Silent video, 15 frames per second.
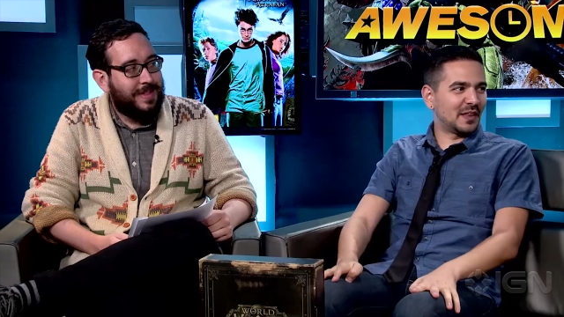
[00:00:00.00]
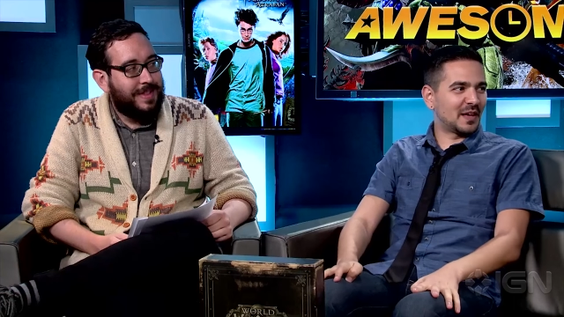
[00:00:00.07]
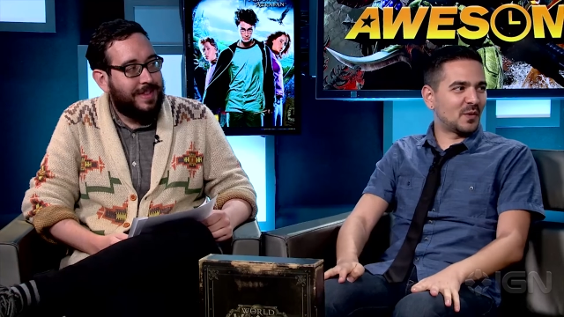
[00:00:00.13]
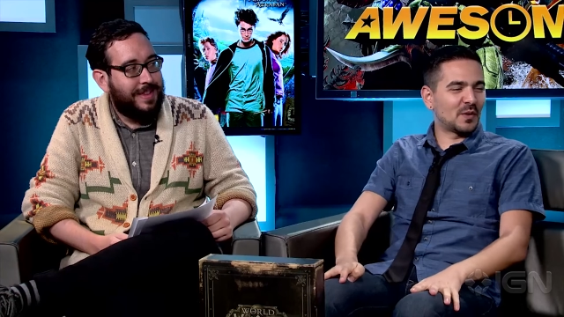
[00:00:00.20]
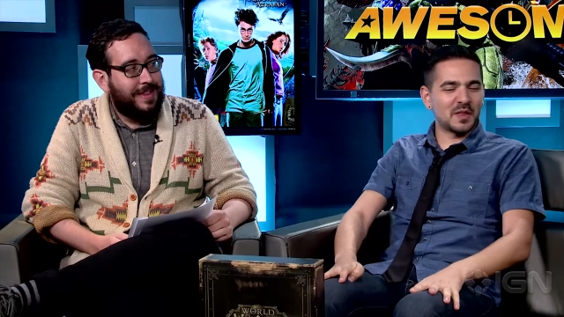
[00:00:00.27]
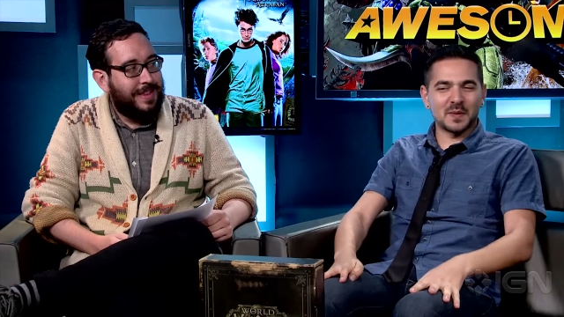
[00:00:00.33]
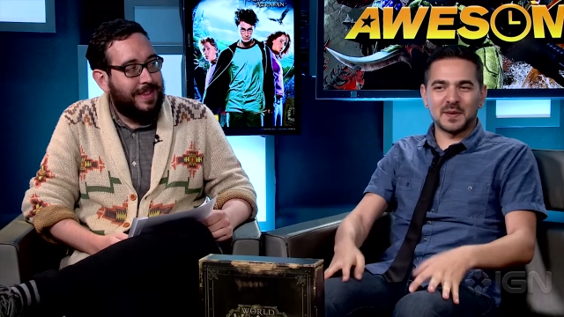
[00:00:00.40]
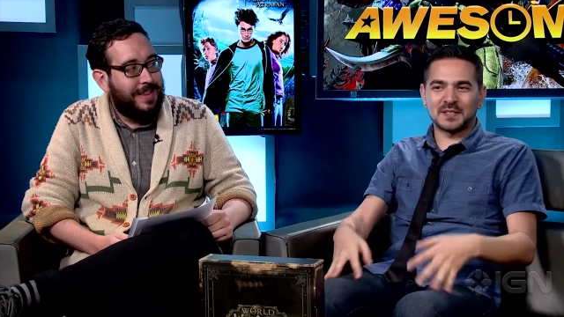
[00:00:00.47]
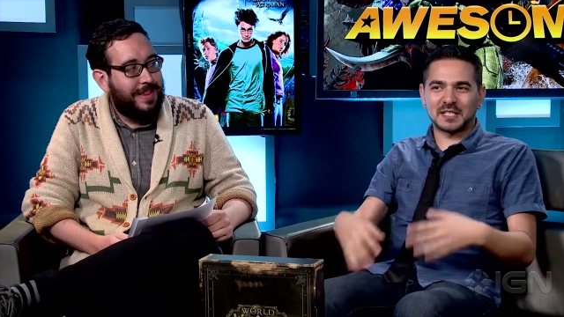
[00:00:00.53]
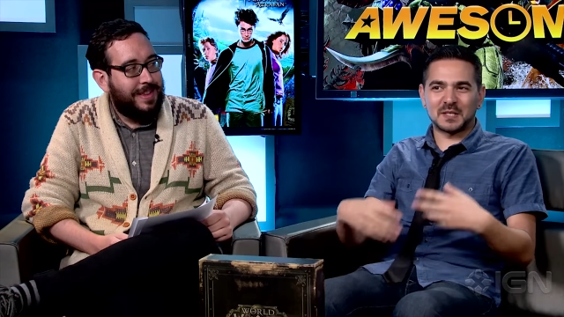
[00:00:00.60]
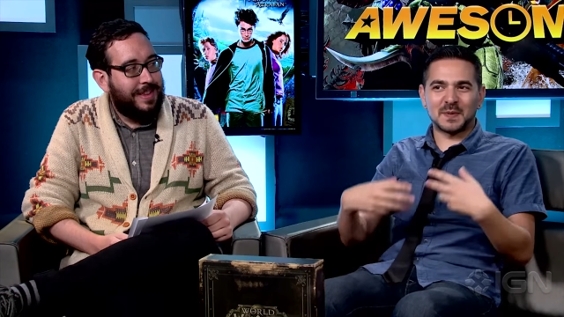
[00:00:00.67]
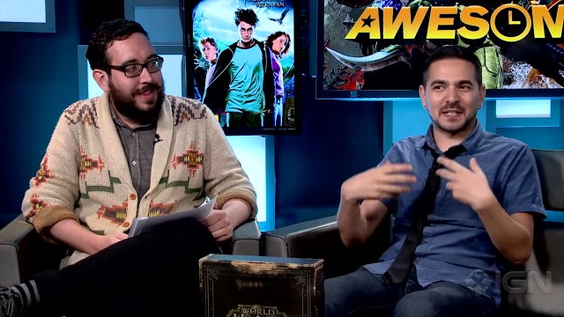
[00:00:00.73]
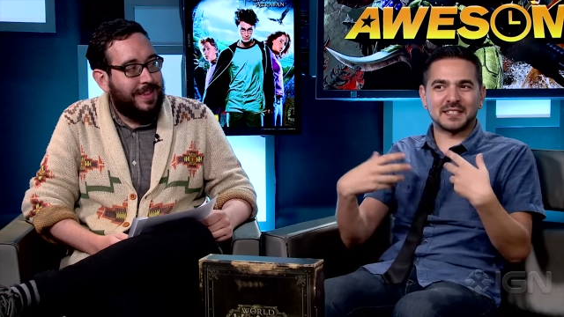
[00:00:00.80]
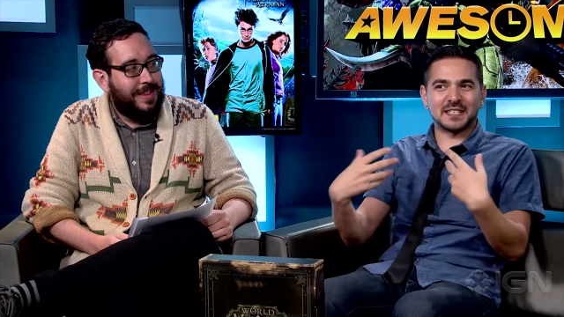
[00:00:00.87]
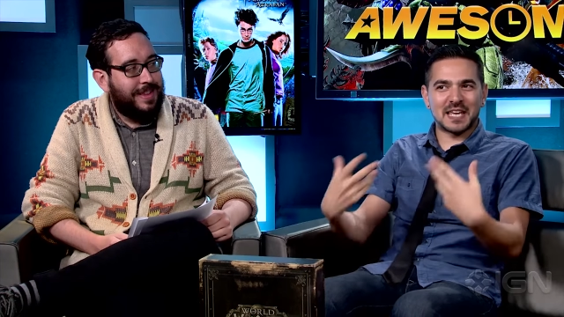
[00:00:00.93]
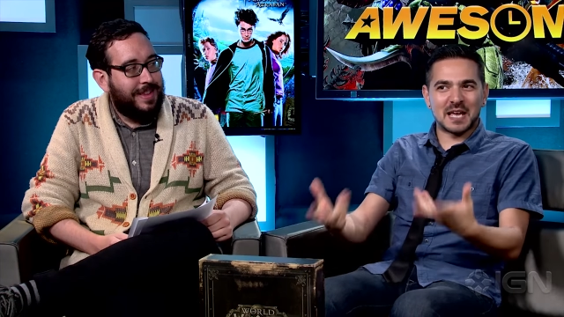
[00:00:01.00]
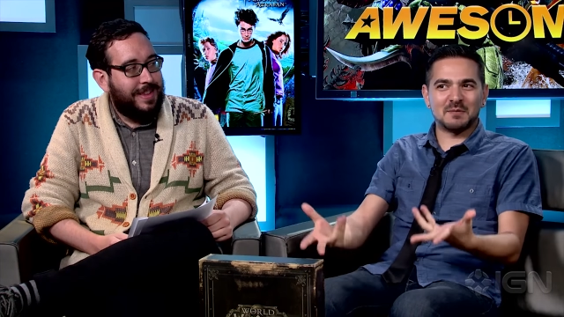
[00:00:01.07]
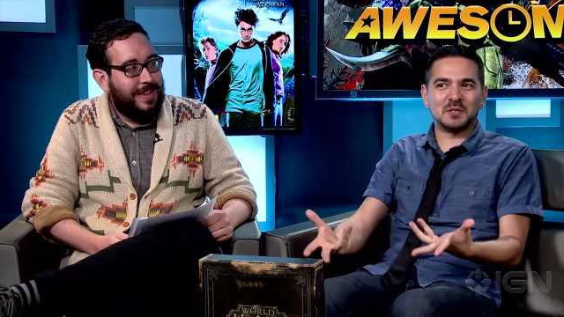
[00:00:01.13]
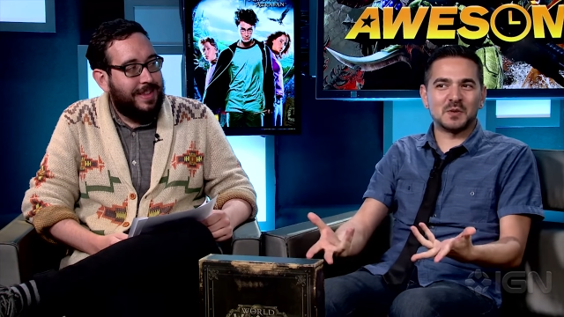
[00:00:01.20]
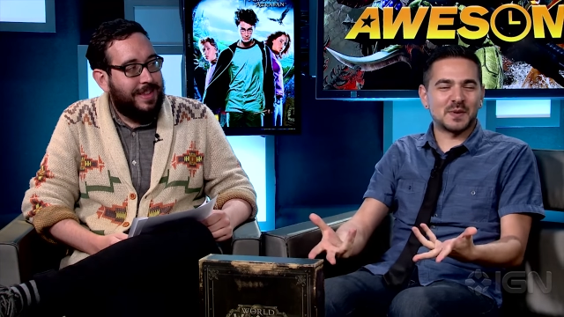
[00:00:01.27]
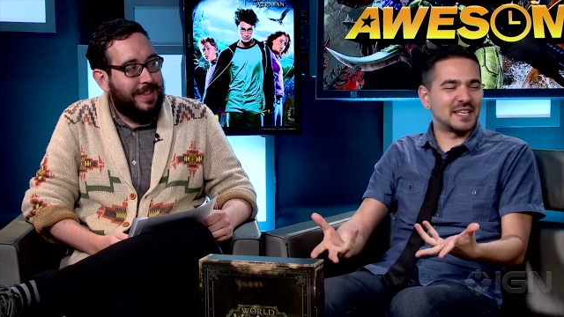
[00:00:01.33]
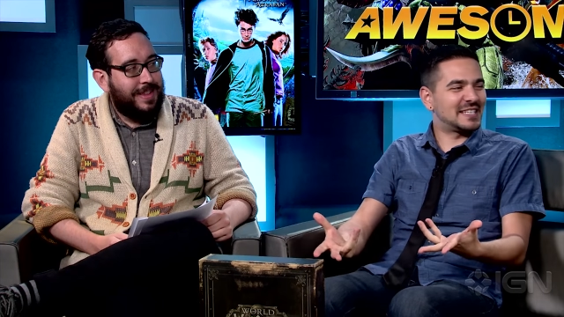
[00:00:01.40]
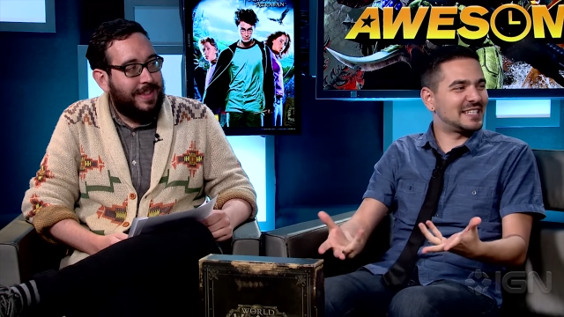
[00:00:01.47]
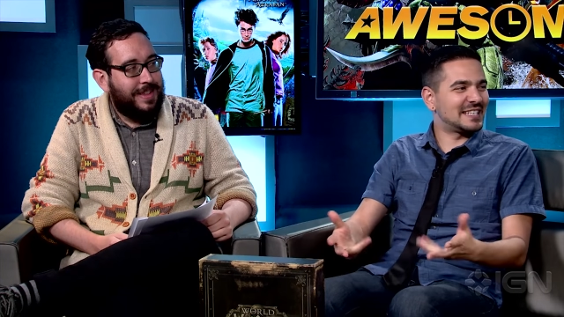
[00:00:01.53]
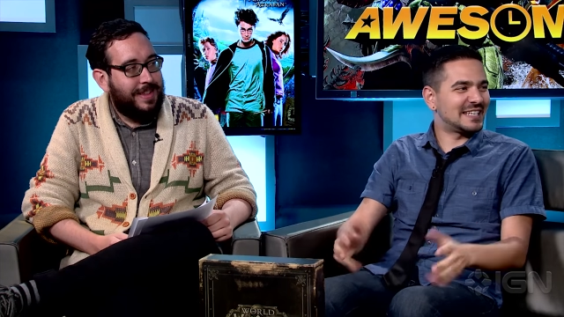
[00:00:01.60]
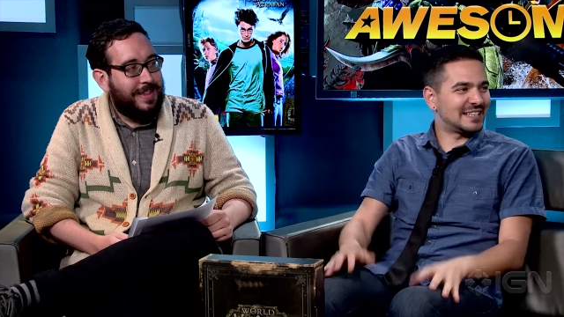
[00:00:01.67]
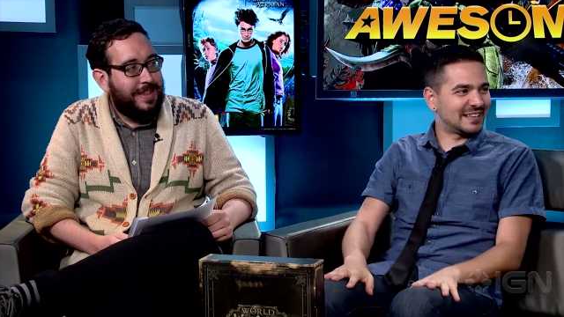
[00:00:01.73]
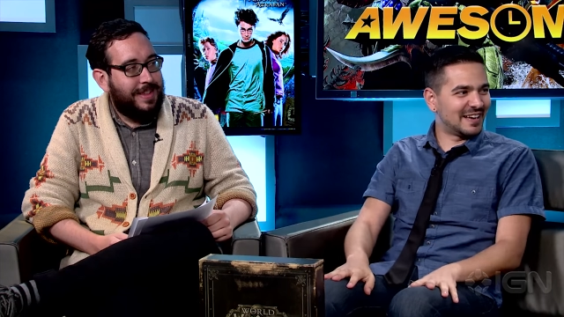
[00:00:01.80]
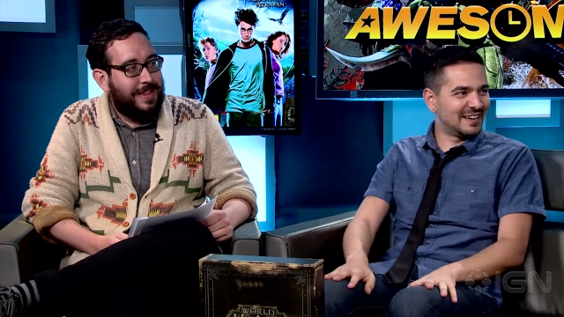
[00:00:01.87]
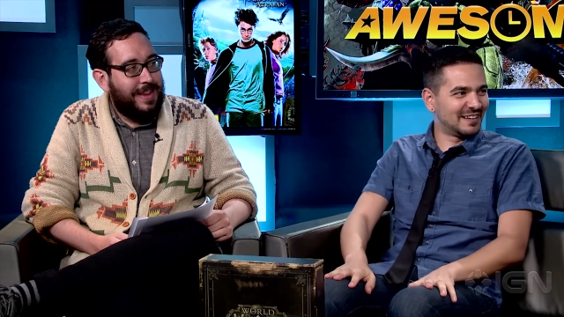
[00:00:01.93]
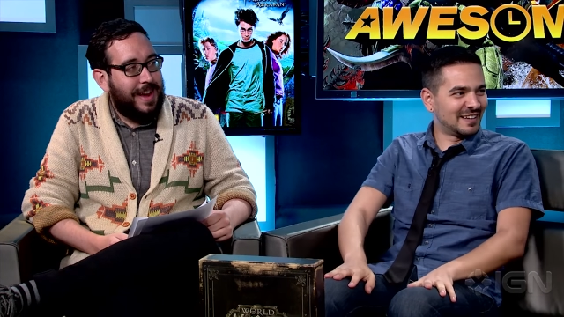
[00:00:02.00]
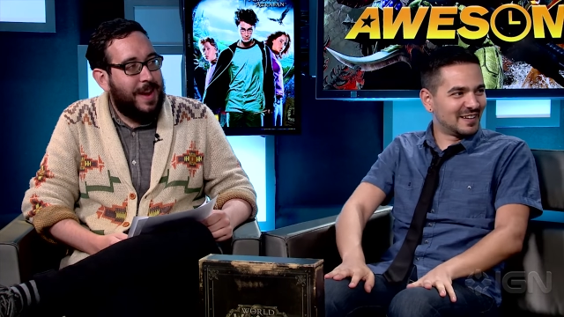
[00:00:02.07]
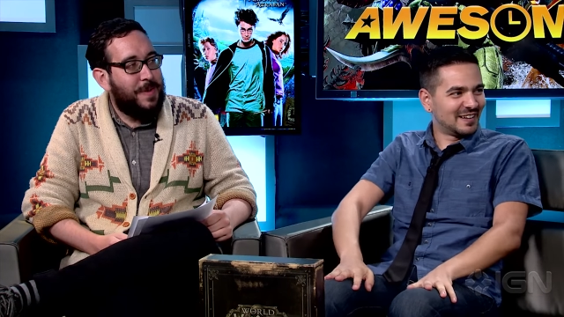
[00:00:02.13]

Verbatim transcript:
Speaker 1: when they're like, what are the most expected games you want to see? I